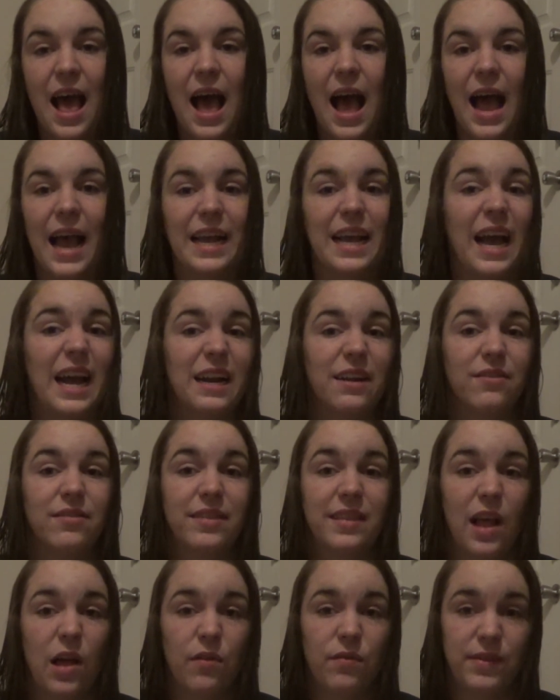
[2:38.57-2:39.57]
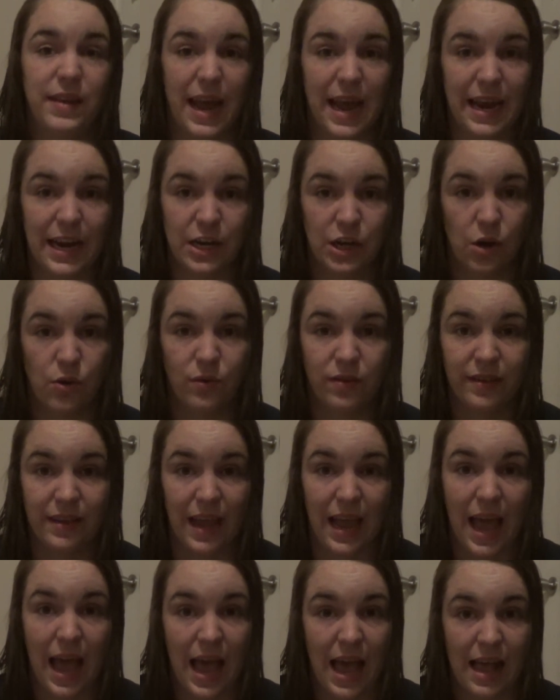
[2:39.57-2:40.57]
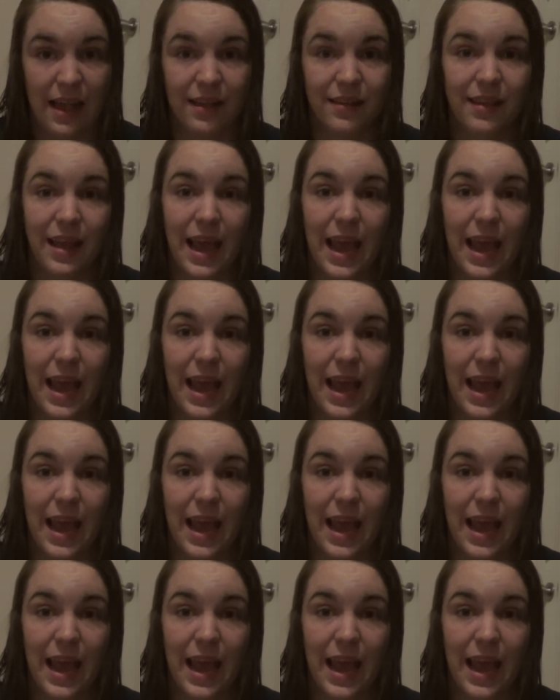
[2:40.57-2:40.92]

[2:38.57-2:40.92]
I kind of self-diagnosed it as